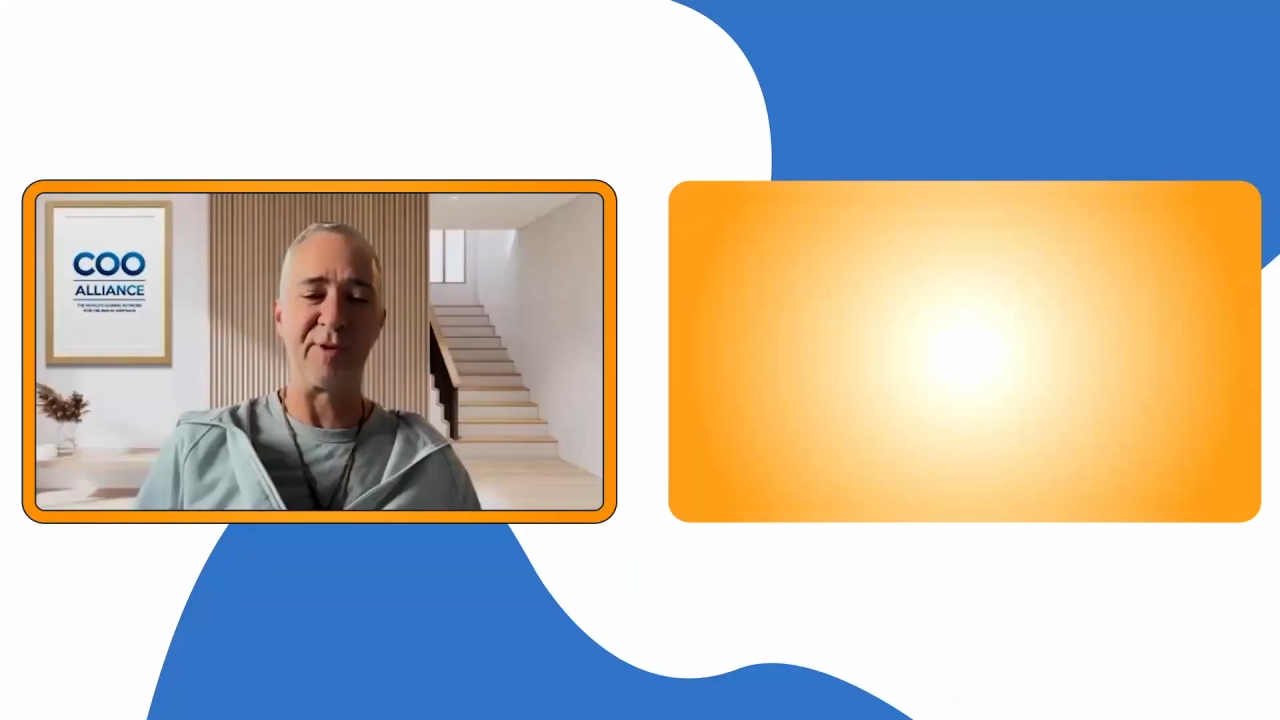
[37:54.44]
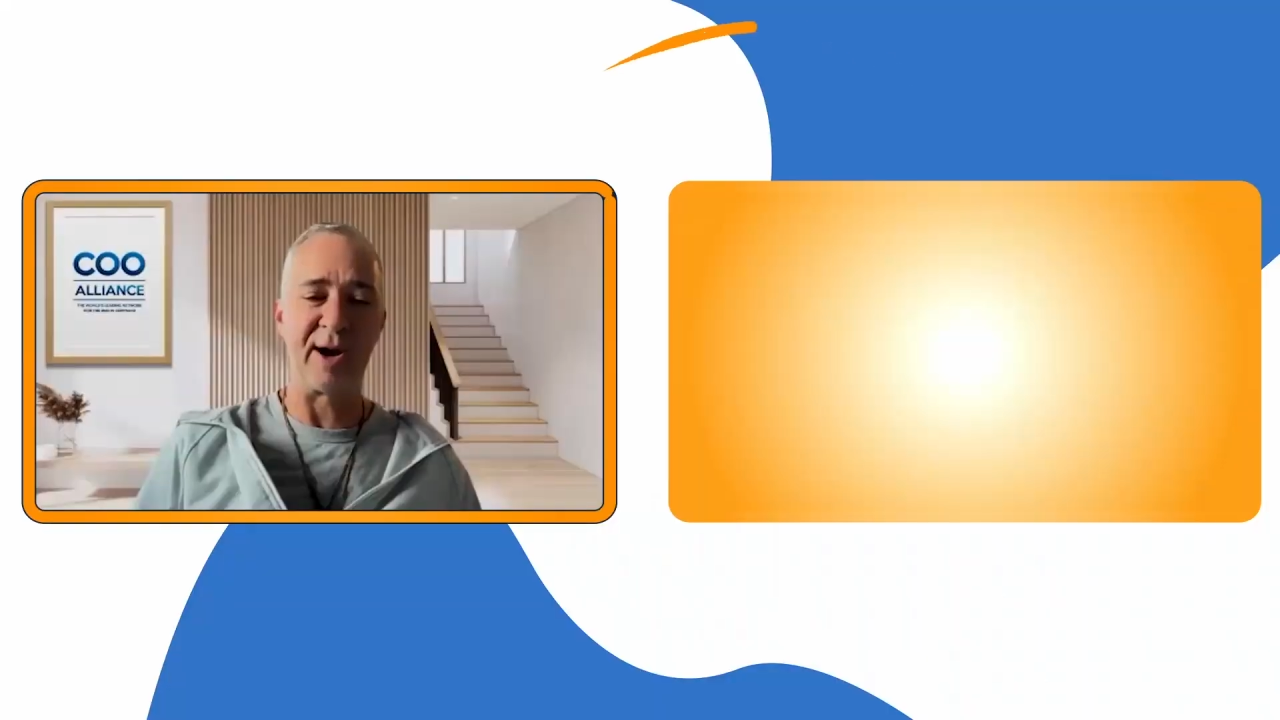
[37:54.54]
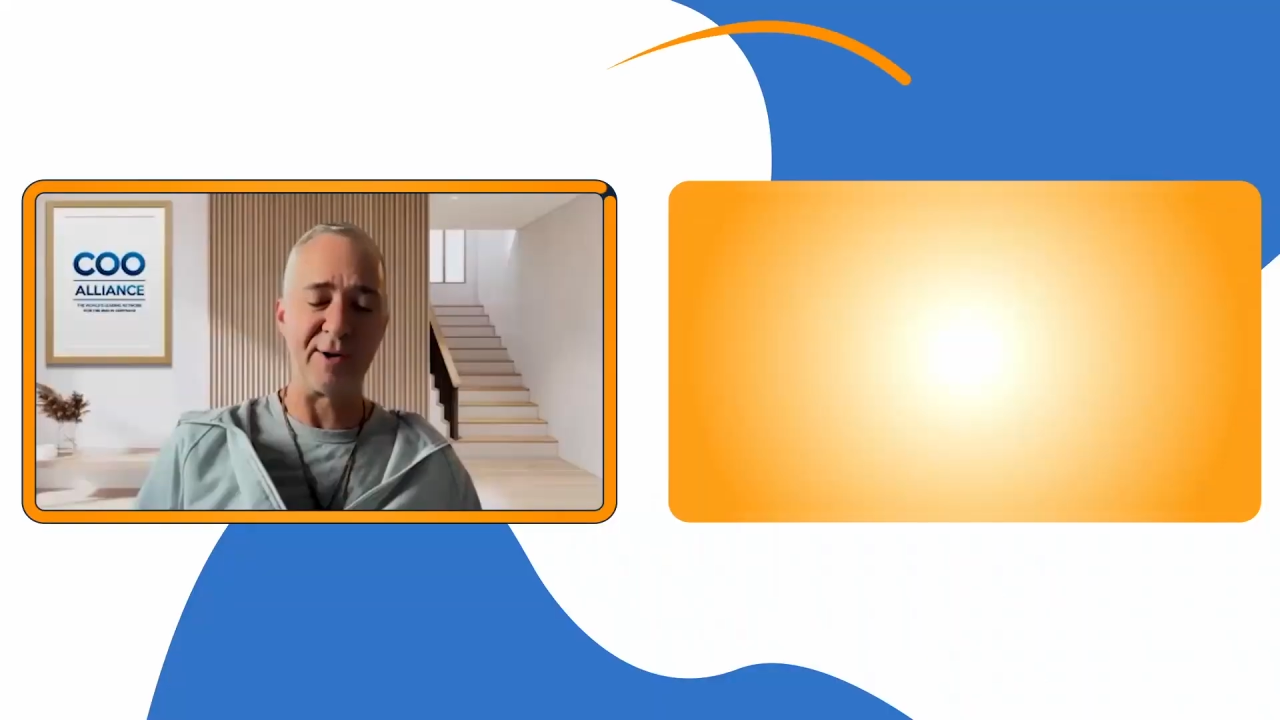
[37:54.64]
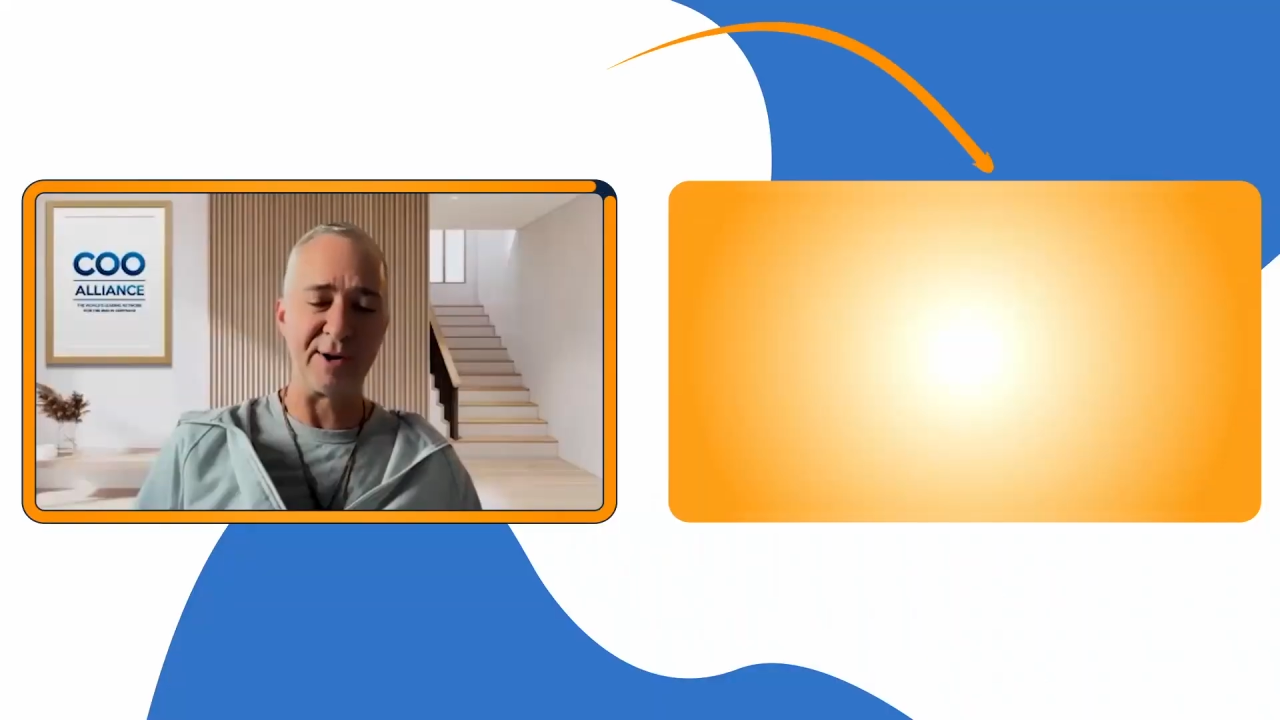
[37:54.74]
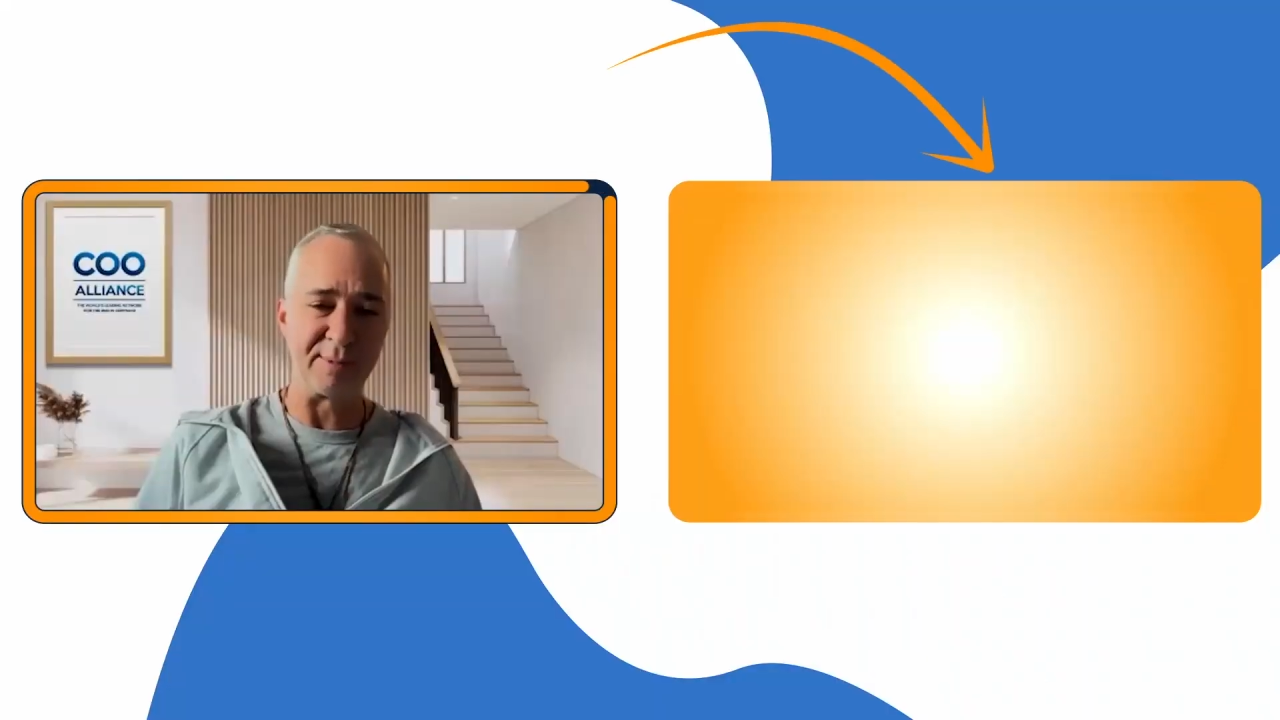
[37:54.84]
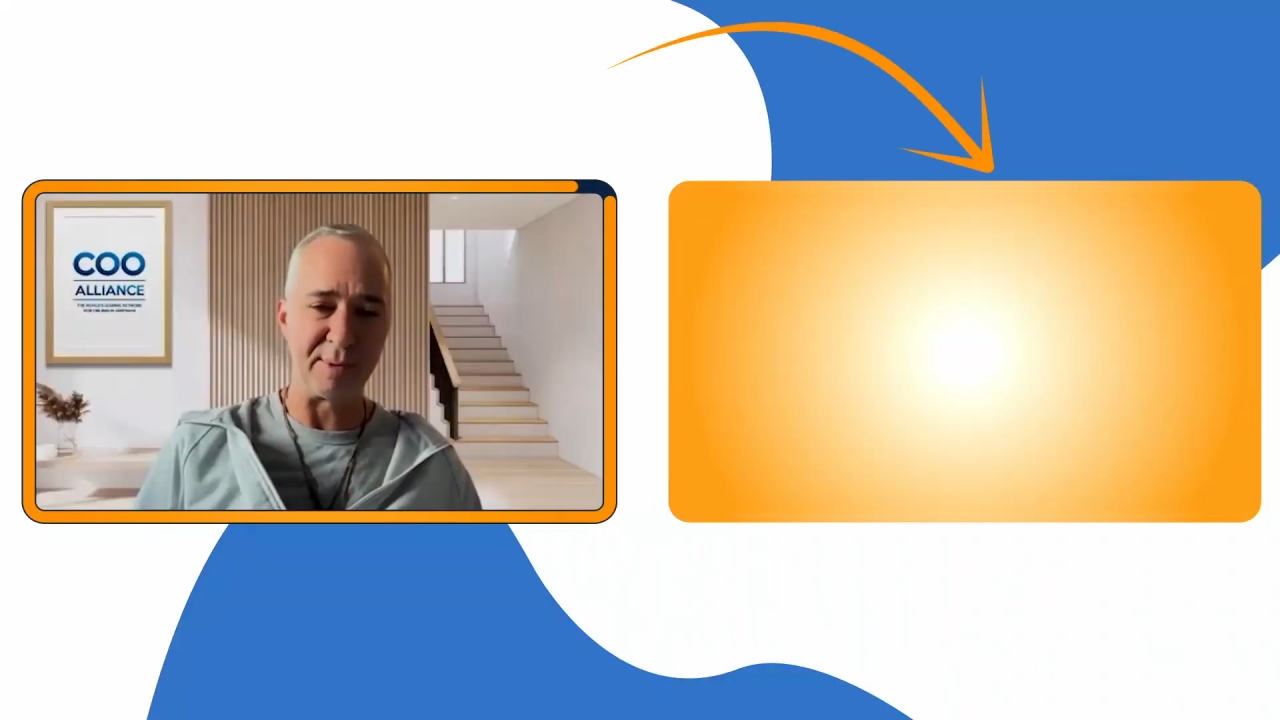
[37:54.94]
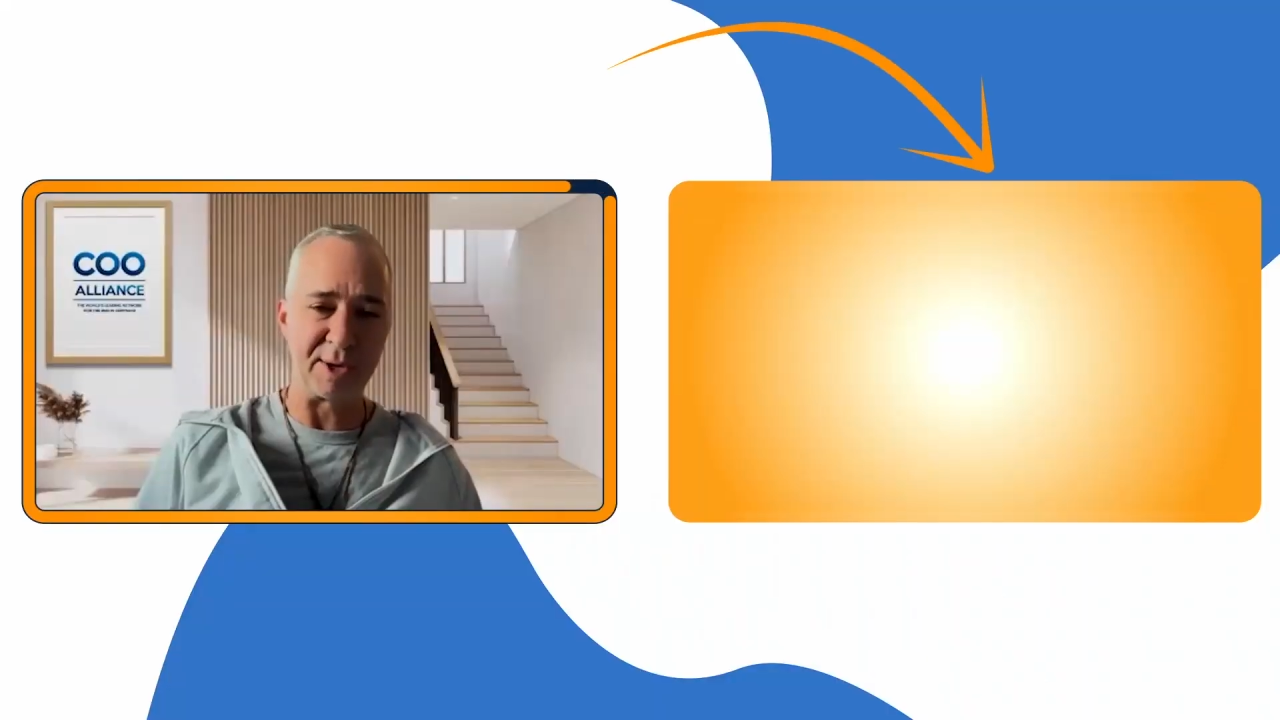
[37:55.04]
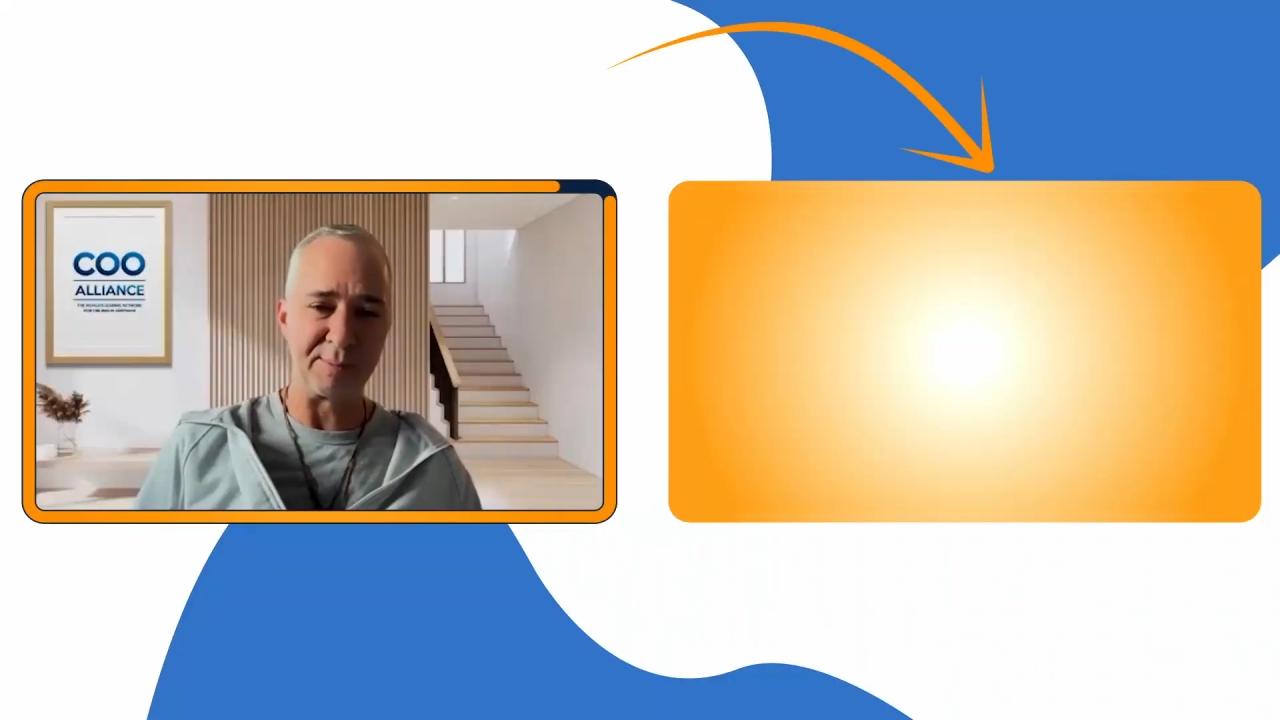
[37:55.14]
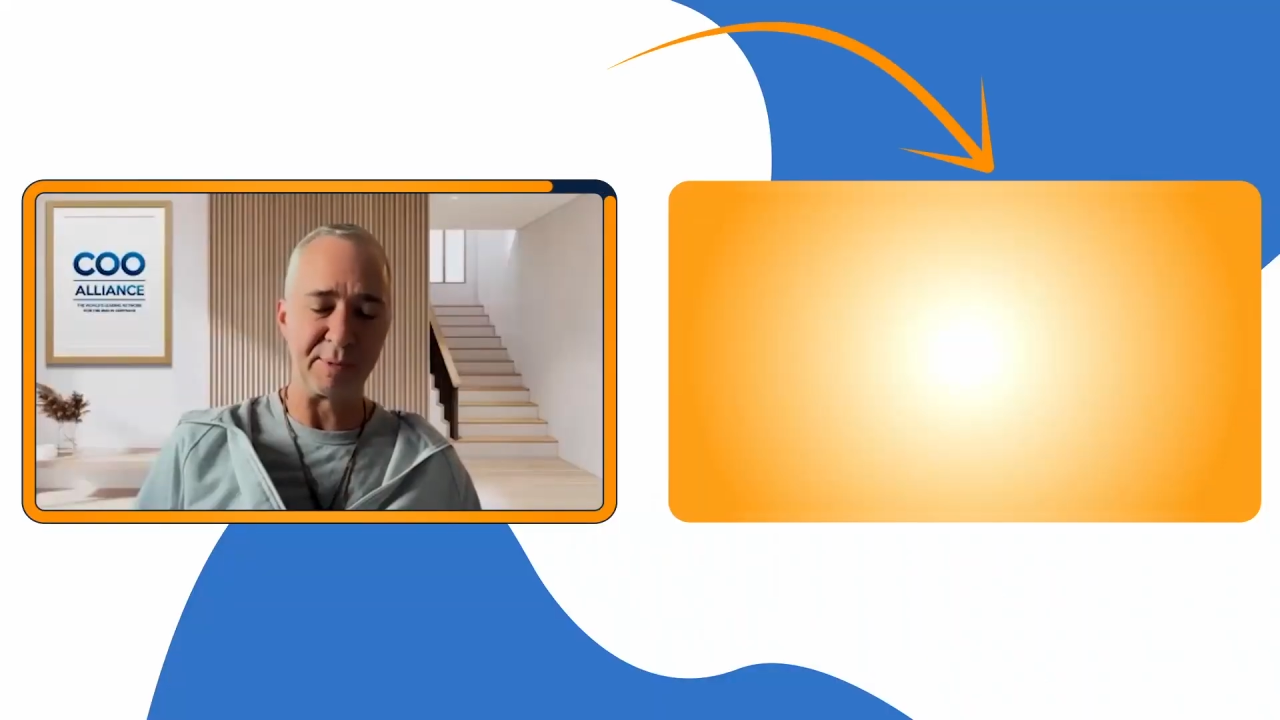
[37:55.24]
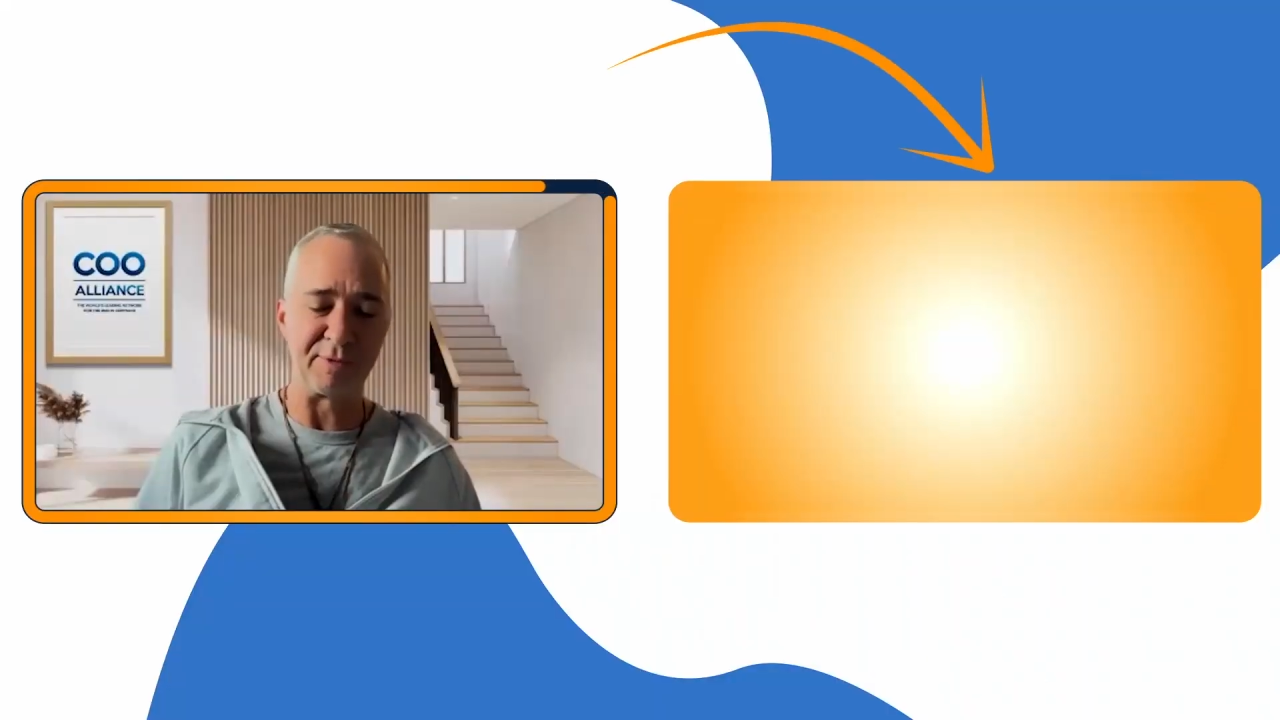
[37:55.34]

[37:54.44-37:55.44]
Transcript: Firing the bottom